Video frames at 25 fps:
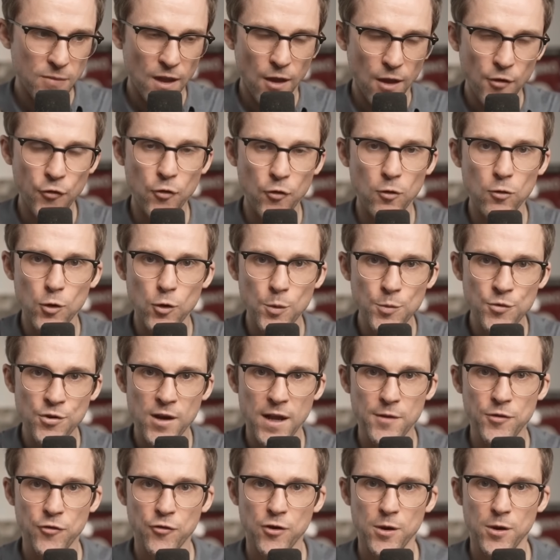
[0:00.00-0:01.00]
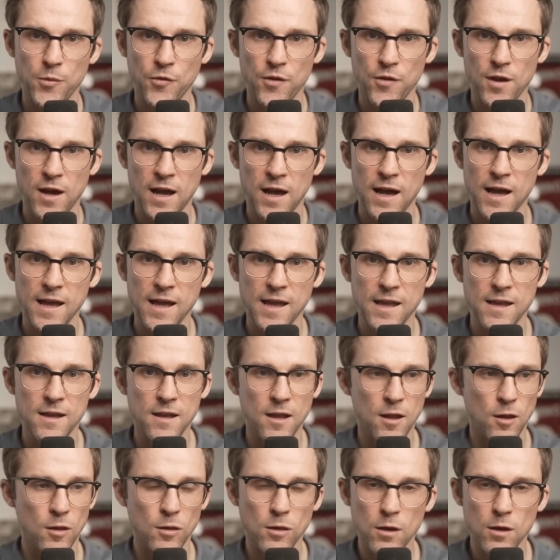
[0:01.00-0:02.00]
So Loom transcripts, I
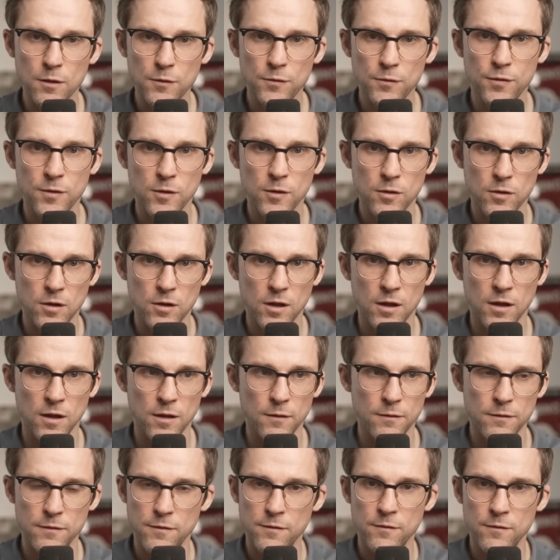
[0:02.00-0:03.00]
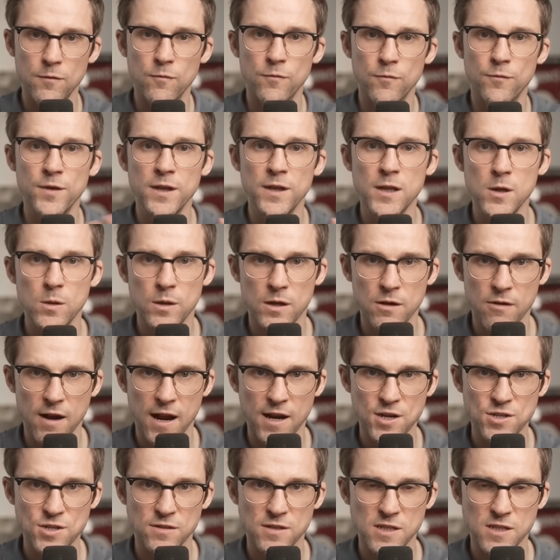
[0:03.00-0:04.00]
love uh, video
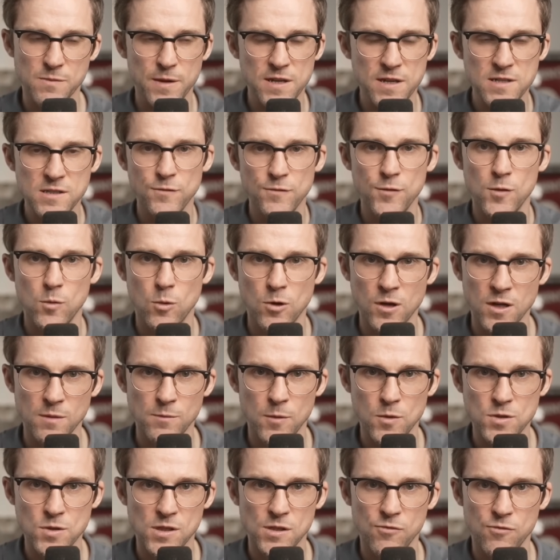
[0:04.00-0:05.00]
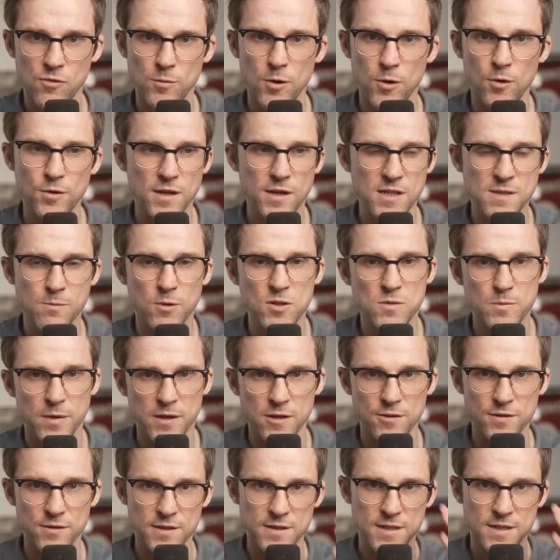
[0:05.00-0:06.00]
interaction, especially if you're working mostly remote, it's much
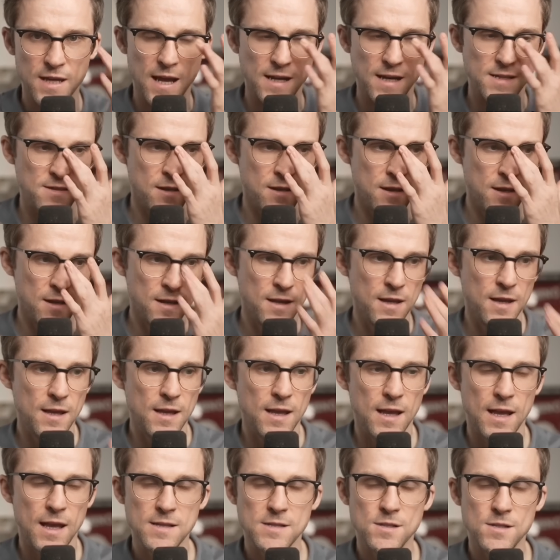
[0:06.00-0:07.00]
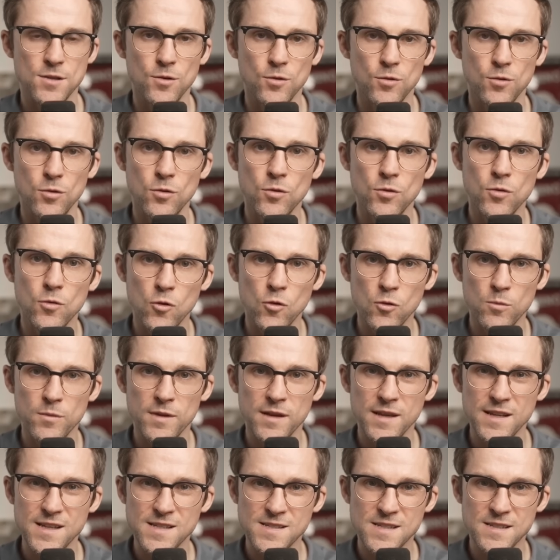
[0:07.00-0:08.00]
better than text. And so Loom
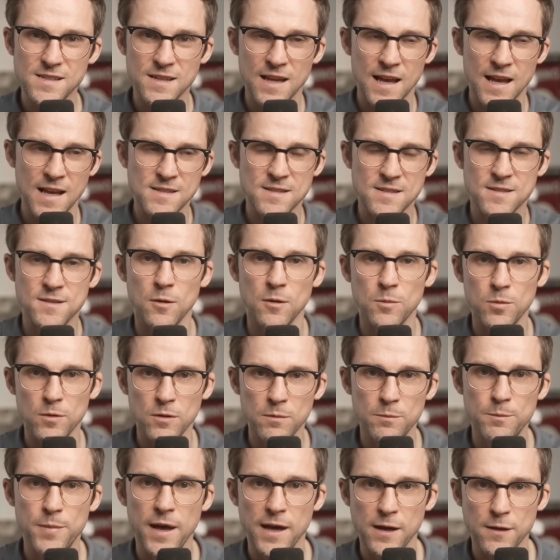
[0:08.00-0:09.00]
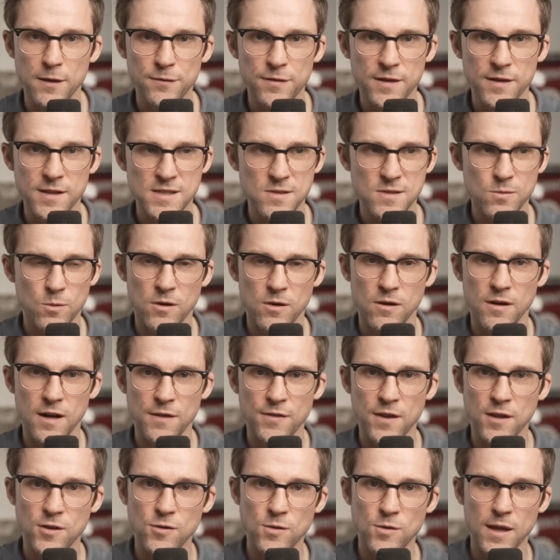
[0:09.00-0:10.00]
is has double benefits where I
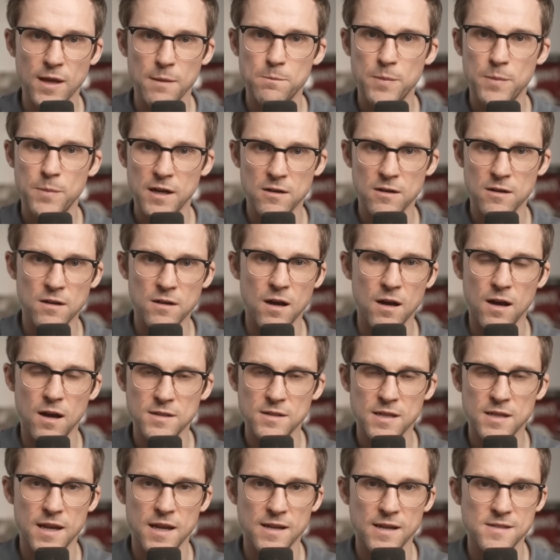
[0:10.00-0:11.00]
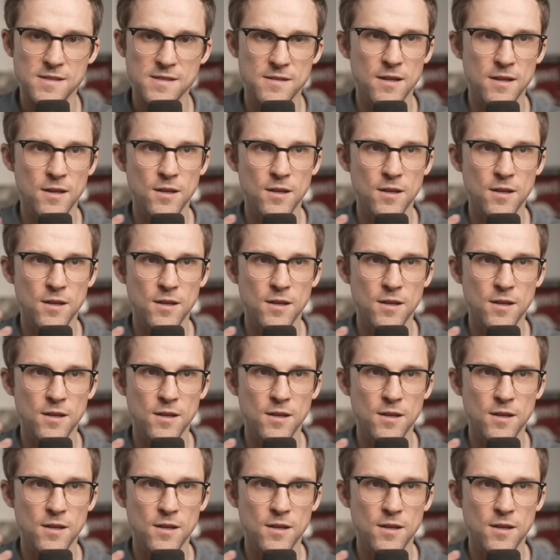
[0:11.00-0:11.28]
think you get better context,